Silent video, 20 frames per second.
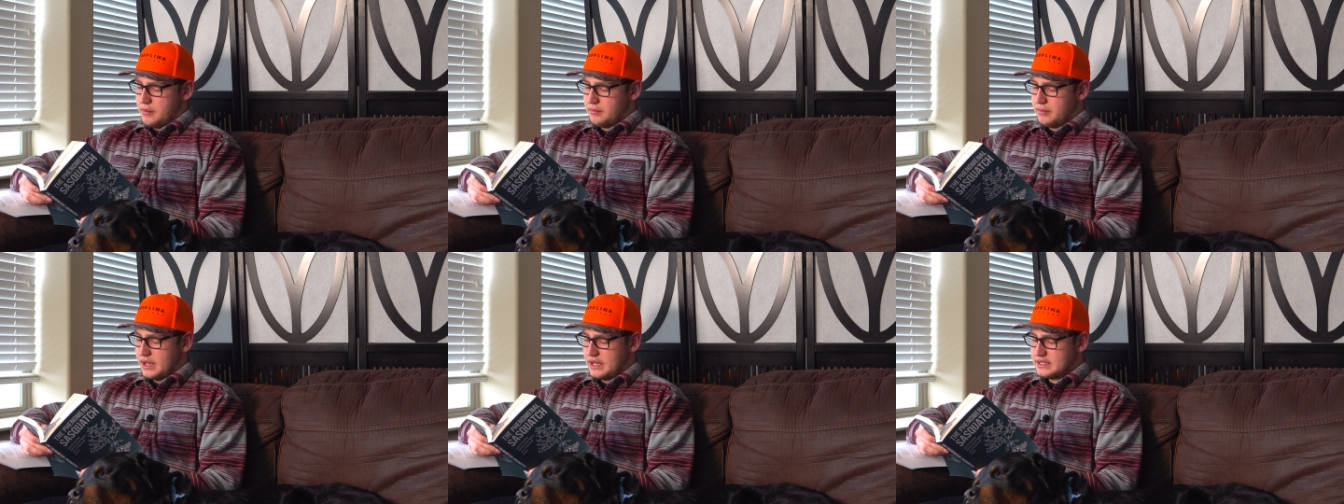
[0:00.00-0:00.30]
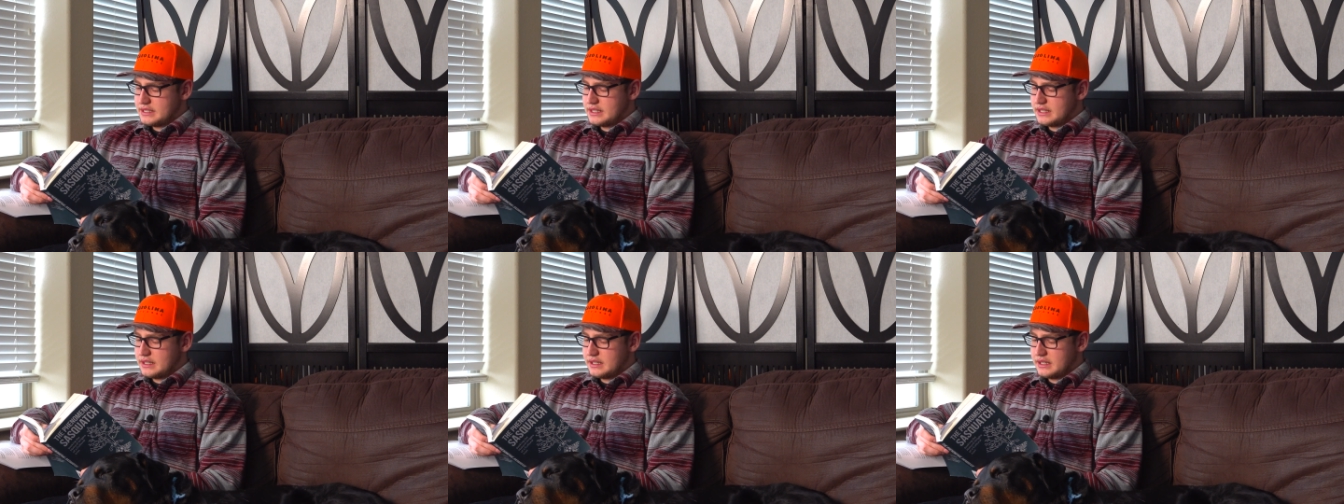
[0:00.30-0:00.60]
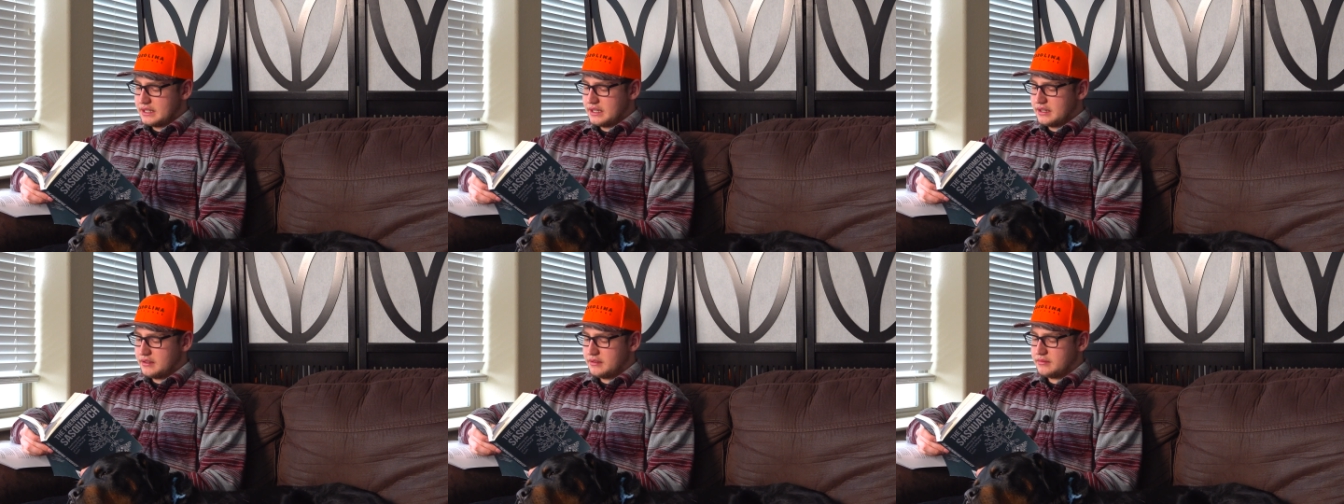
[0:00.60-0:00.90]

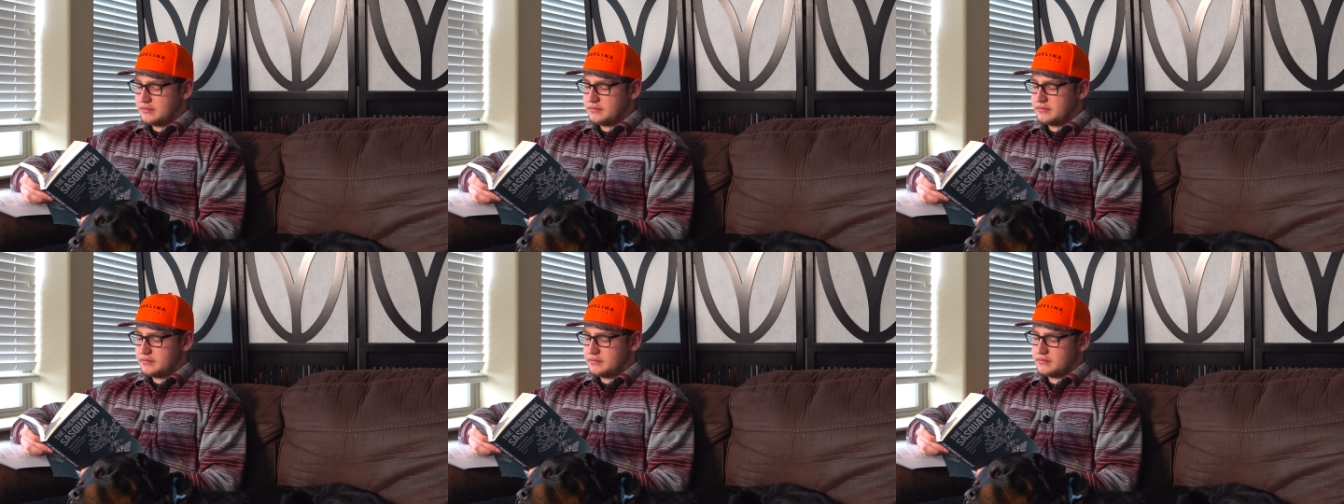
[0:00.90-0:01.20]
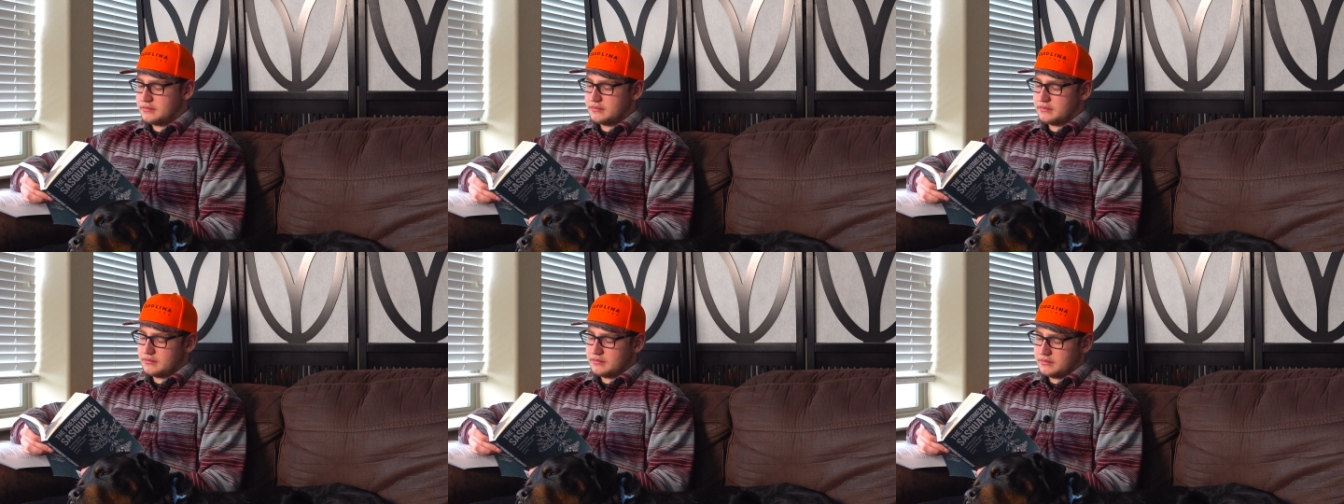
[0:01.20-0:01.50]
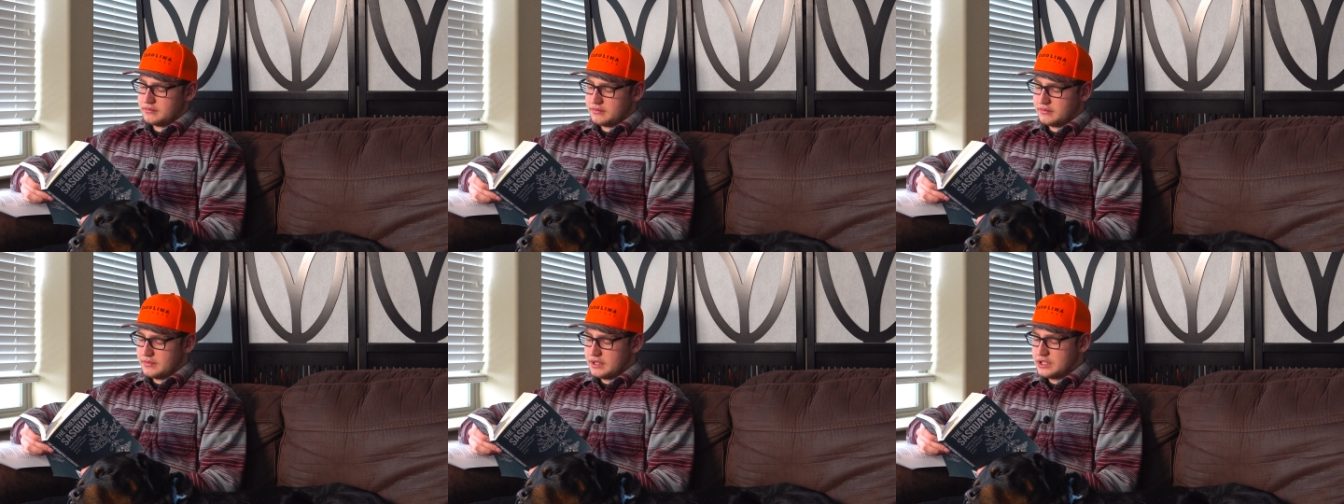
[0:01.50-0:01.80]
basically
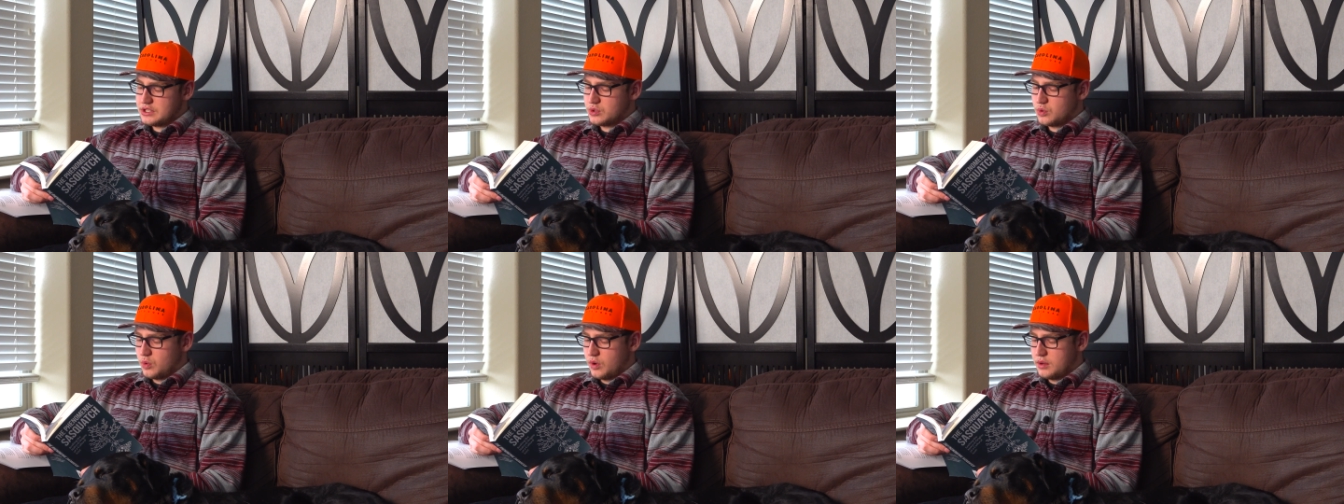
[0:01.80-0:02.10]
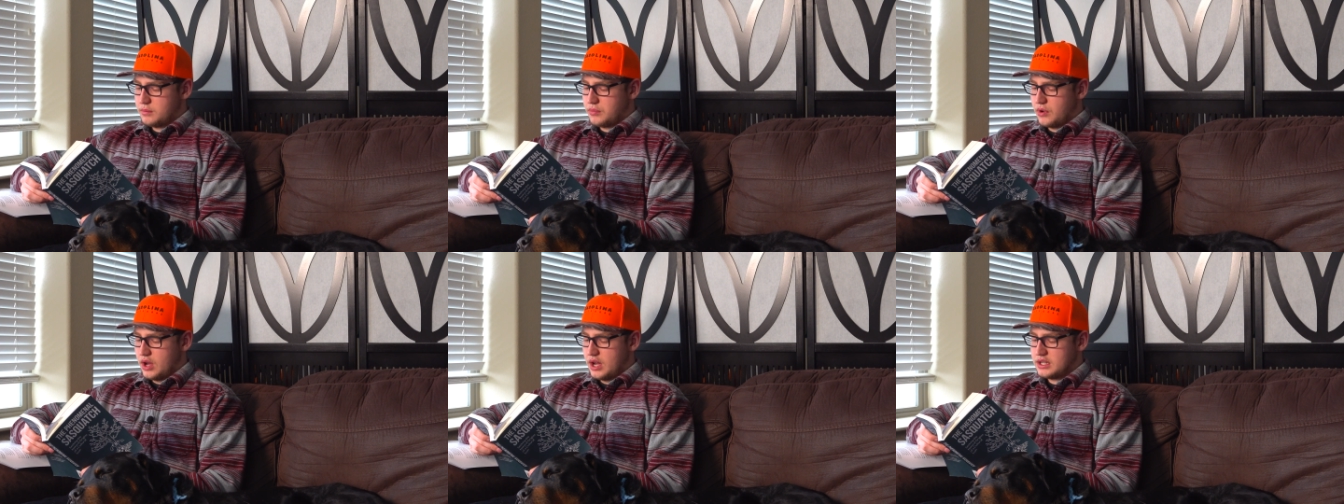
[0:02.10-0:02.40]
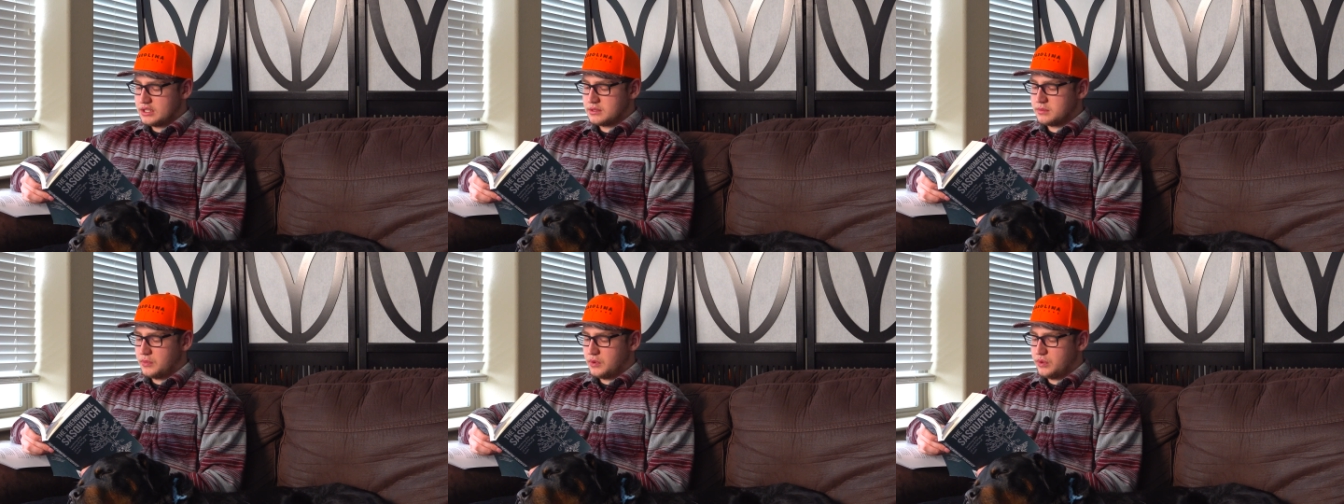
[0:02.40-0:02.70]
it's quite
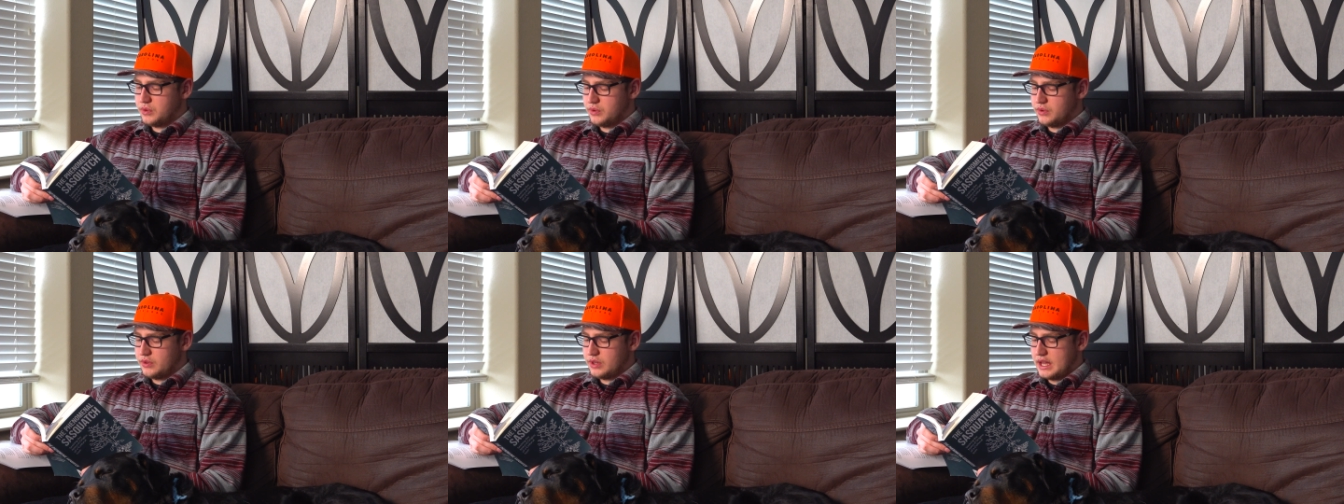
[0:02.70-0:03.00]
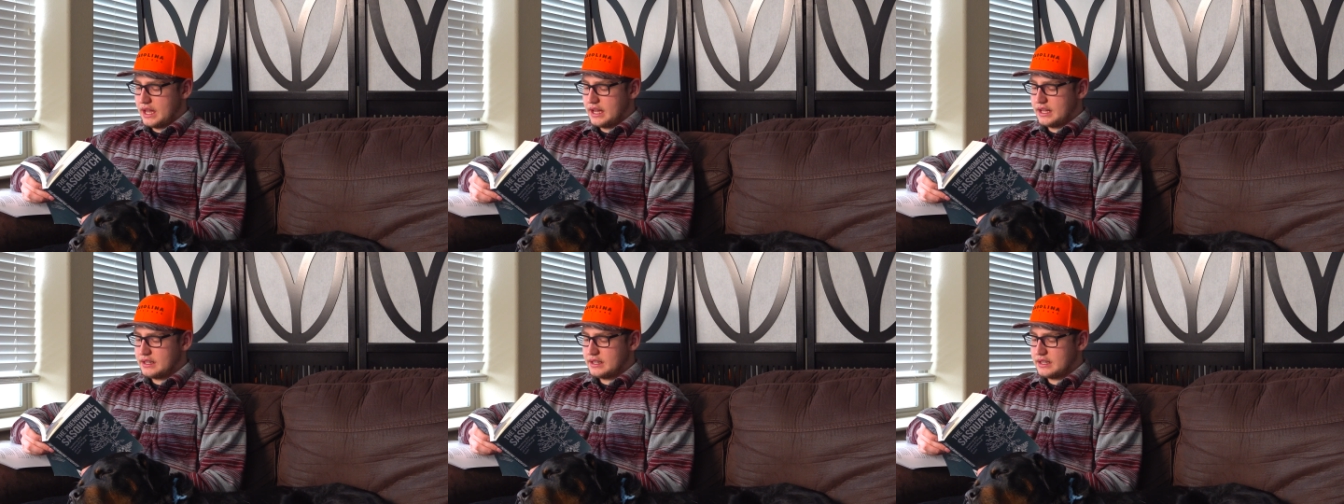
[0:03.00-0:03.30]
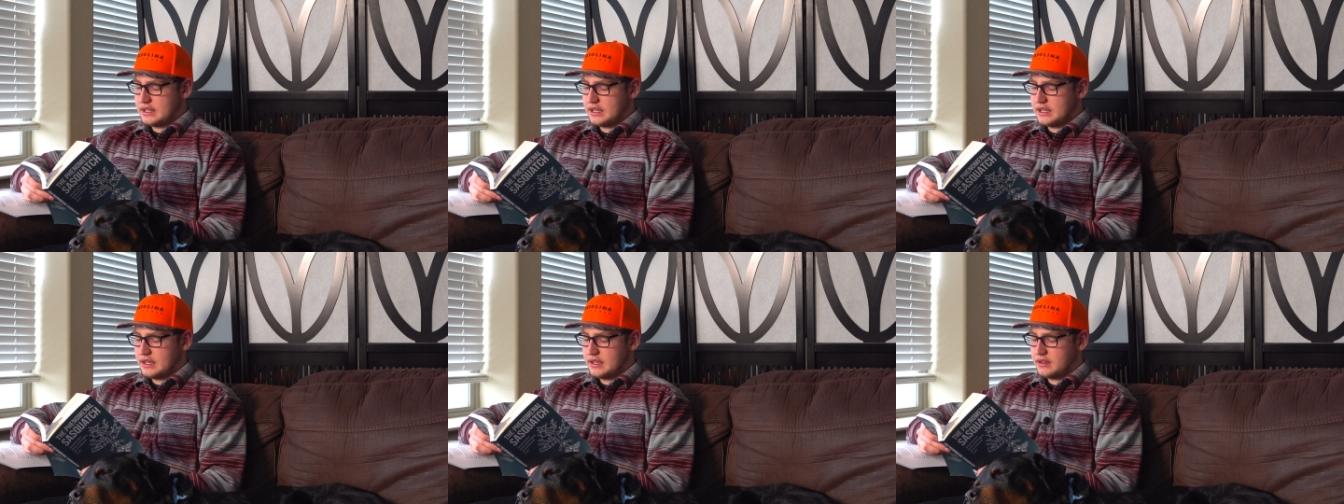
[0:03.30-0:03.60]
possible
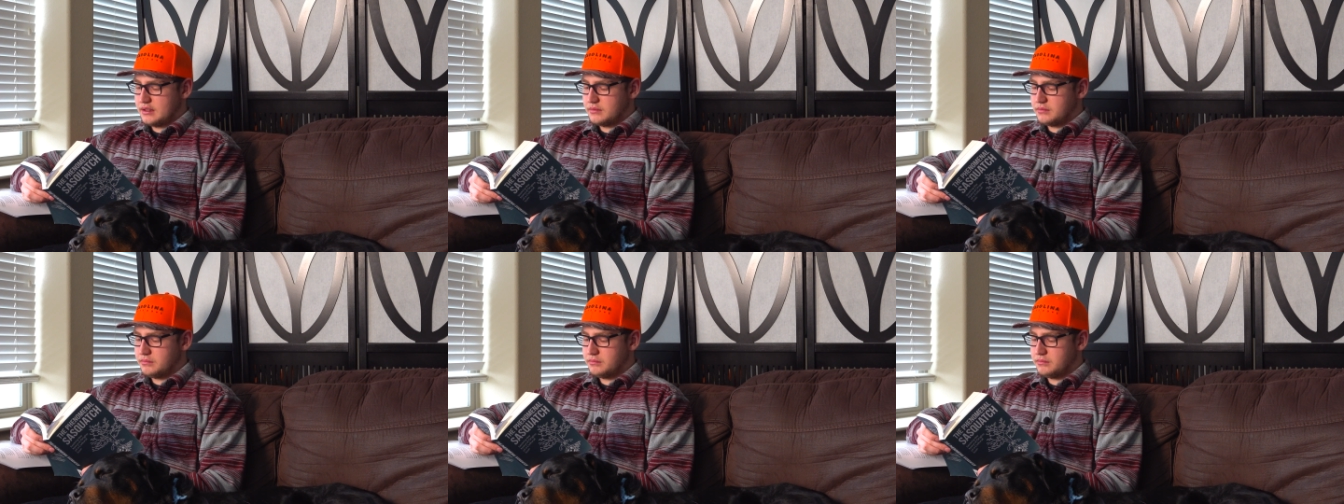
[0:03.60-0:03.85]
that the